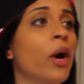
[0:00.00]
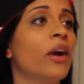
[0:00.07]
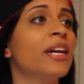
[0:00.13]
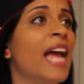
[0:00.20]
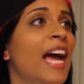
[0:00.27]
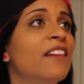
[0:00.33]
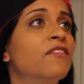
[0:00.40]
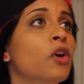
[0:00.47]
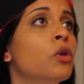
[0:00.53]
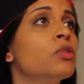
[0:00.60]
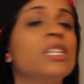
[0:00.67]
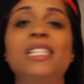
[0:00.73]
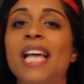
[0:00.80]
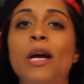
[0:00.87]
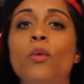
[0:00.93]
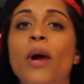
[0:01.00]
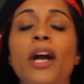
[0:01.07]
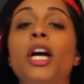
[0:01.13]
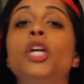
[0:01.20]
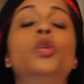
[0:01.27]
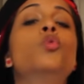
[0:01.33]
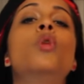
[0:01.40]
wearing headphones is like
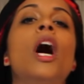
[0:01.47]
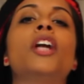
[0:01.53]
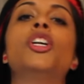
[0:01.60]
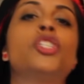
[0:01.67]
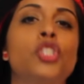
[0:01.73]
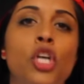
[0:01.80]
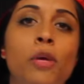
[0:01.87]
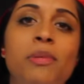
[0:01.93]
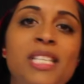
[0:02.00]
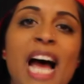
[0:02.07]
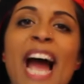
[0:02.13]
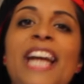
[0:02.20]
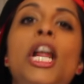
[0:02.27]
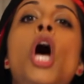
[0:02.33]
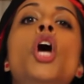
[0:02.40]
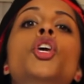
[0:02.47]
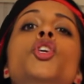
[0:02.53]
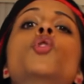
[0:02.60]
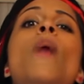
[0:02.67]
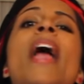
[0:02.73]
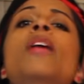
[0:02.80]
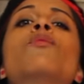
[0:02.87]
wearing a do not disturb sign.
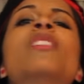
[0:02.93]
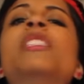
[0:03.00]
You ain't